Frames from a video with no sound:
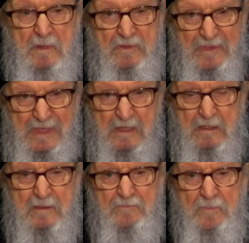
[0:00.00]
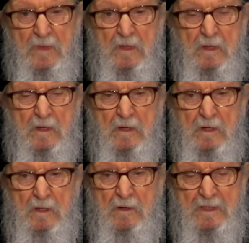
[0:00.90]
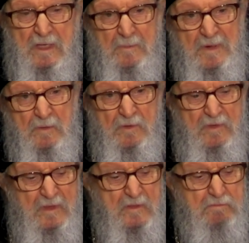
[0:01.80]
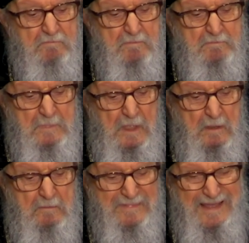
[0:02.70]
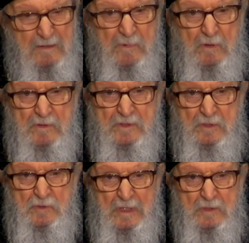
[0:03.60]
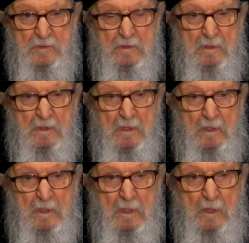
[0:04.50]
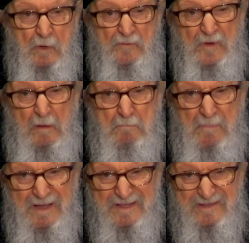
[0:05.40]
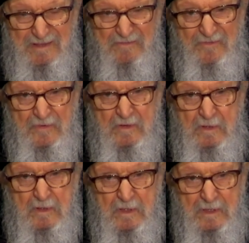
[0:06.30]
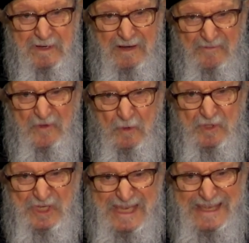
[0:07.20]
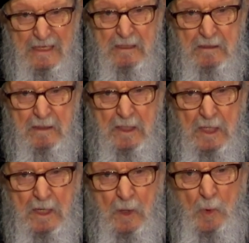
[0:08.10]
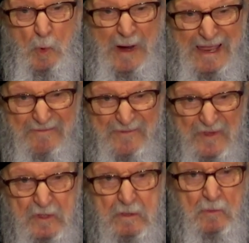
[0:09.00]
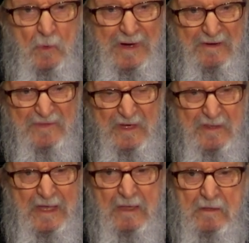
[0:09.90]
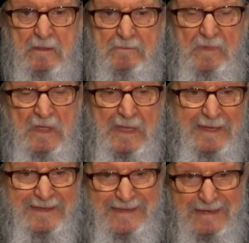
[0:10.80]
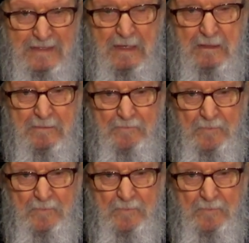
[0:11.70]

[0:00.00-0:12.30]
Think what happened with this terrible situation of massive refugee waves, one after the other, hitting